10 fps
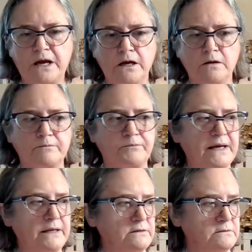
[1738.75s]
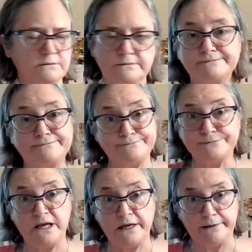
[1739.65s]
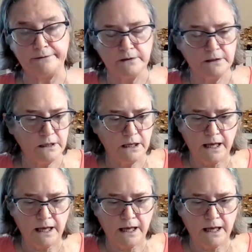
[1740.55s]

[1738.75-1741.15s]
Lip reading: but hey,